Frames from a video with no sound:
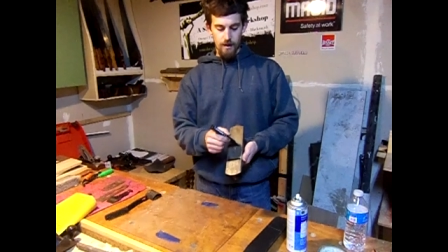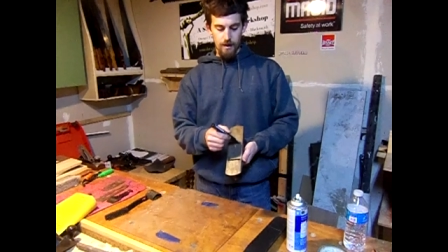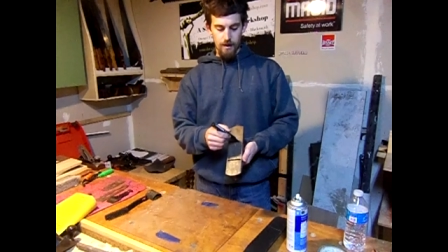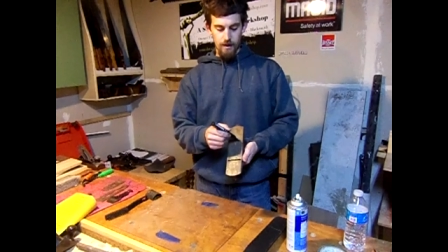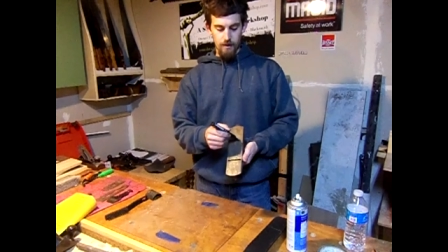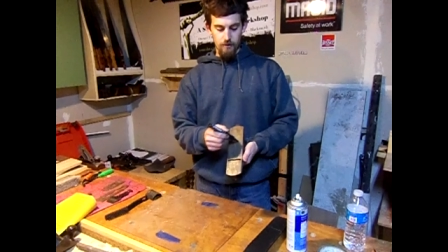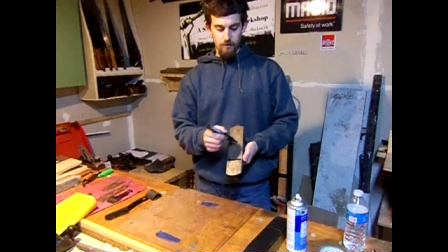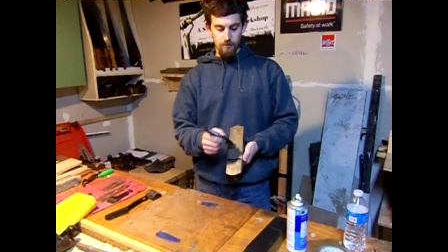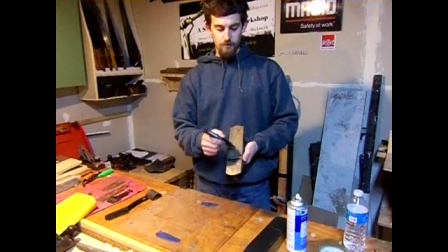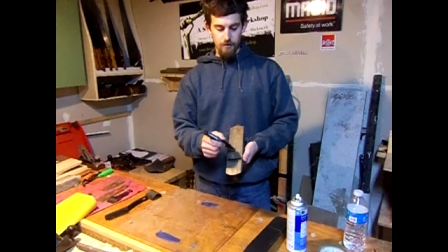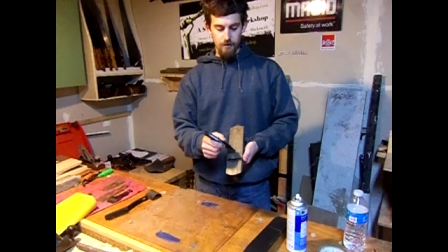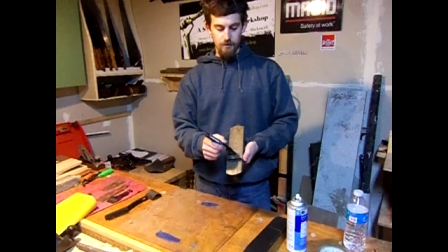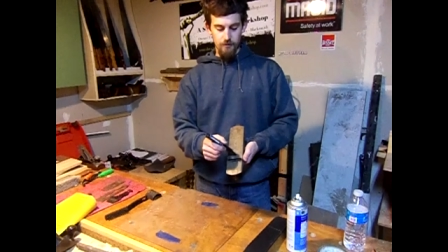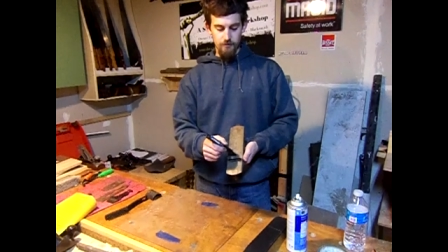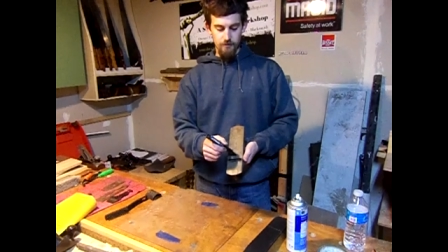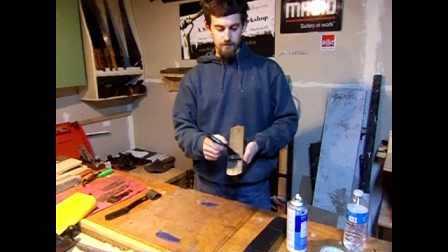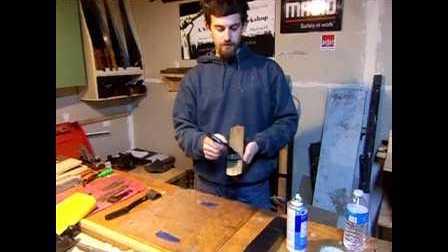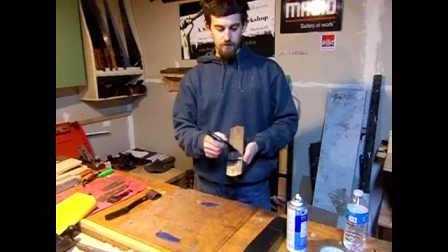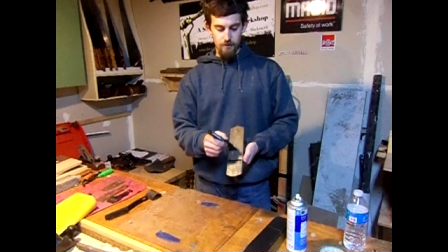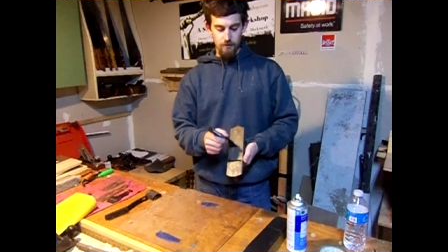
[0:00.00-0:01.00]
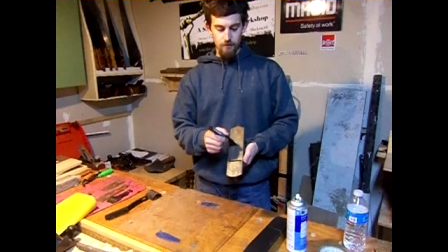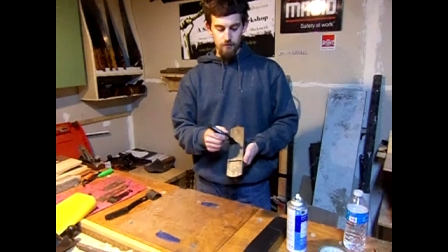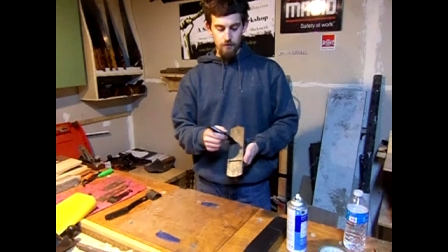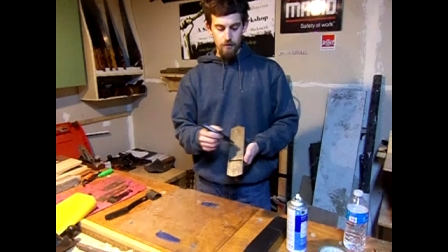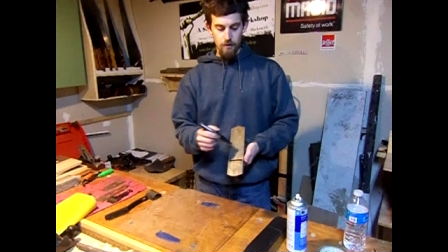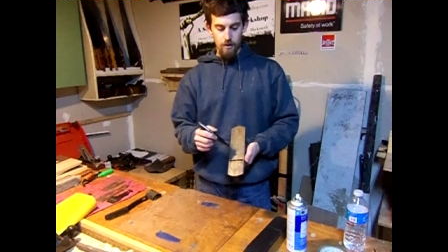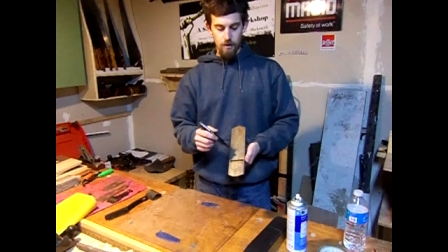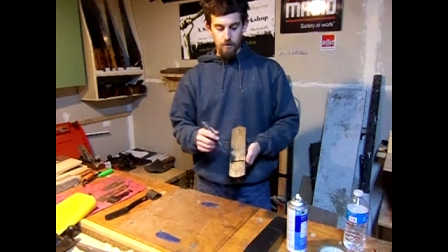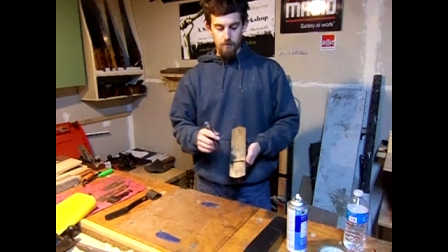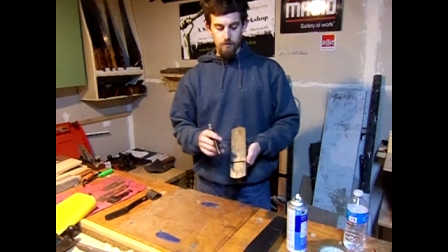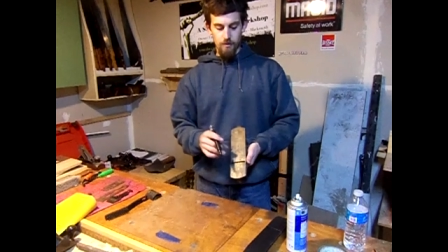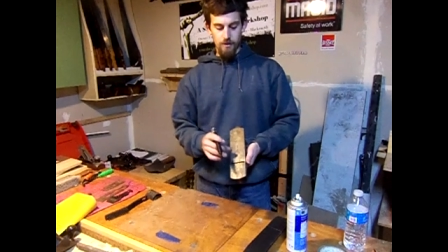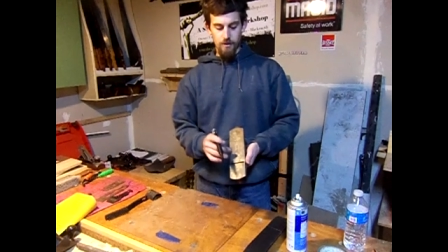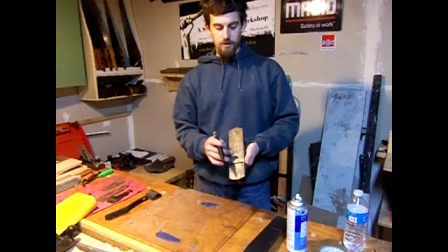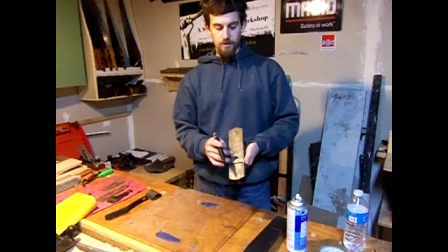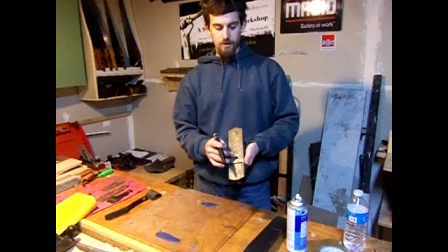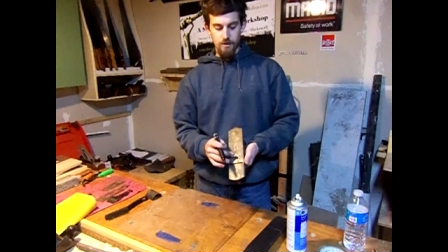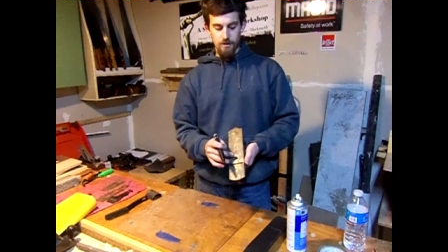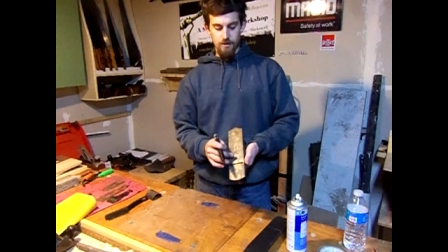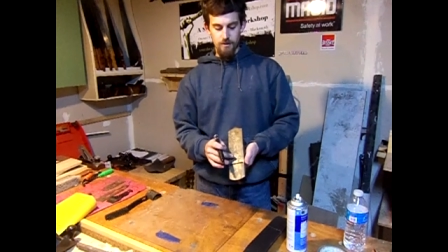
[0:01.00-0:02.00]
I don't believe so
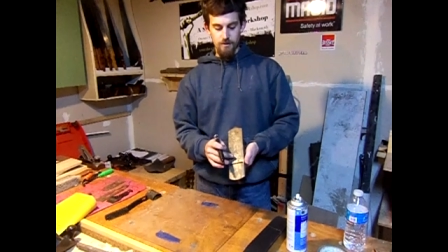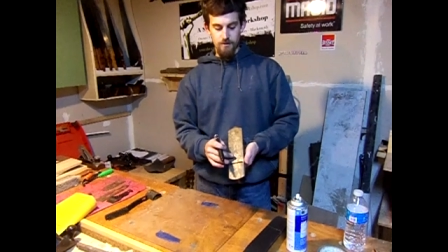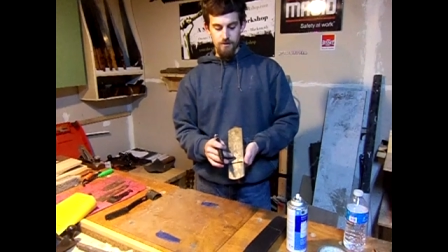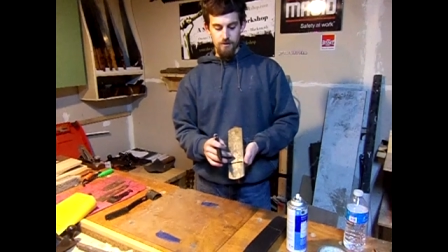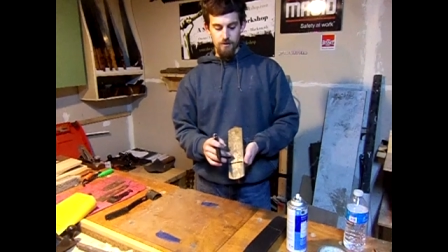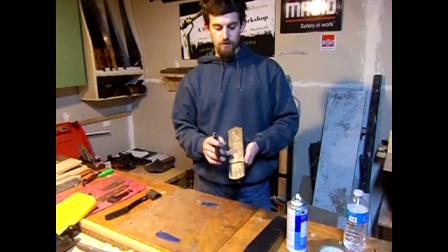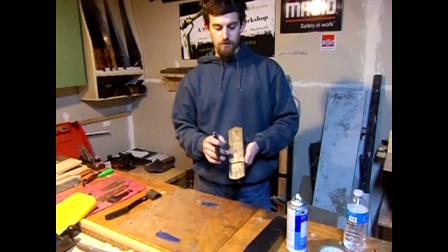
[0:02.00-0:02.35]
because